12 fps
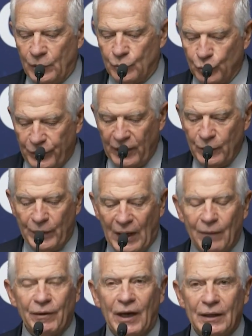Today we
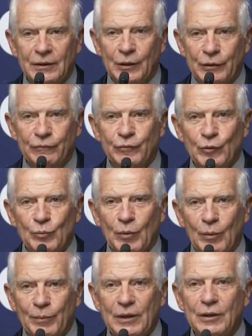have had an
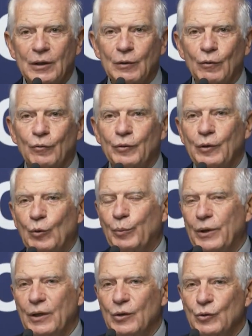informal meeting of the
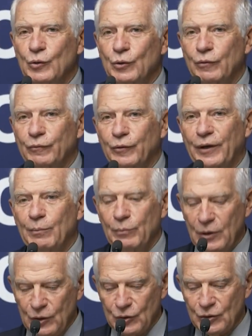European Union foreign
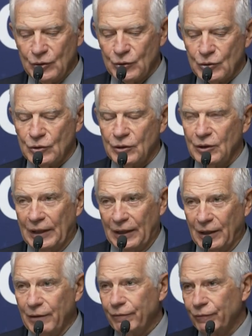ministers in
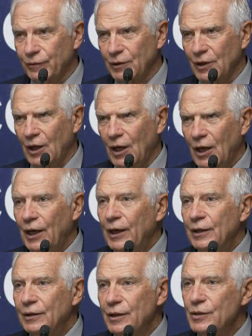Kiev.
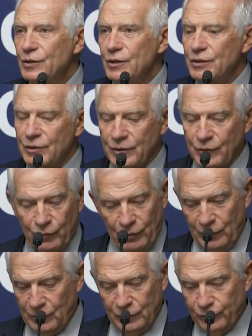This is
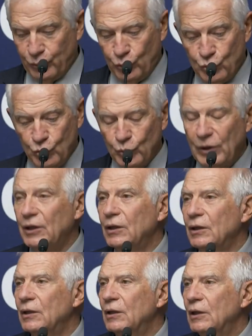uh, for sure
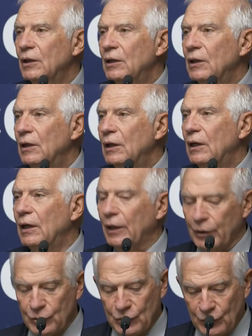a
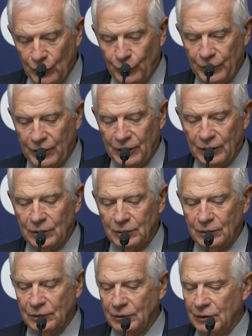
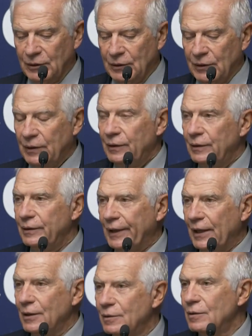historical
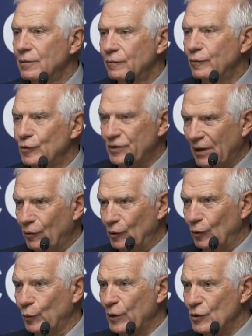date for
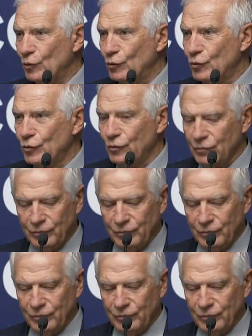several reasons.